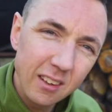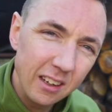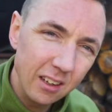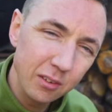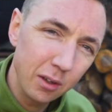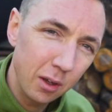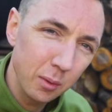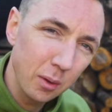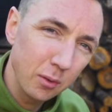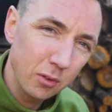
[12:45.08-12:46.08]
10 years ago
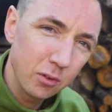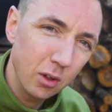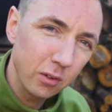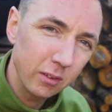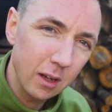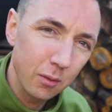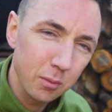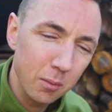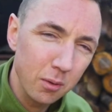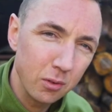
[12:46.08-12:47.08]
when I was starting out
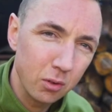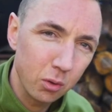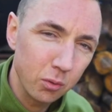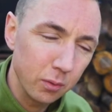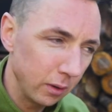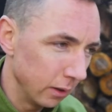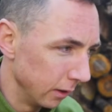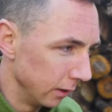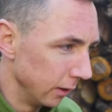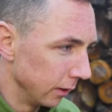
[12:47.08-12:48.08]
with my photography,
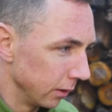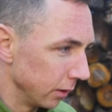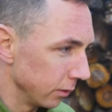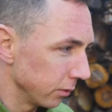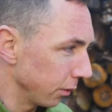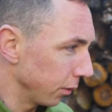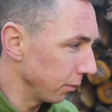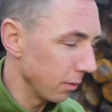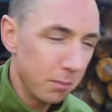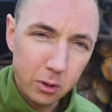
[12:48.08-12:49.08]
so it
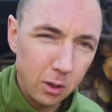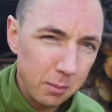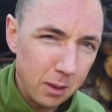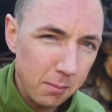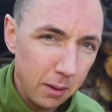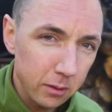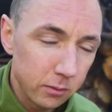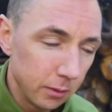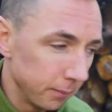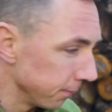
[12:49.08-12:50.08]
um, might not be the best.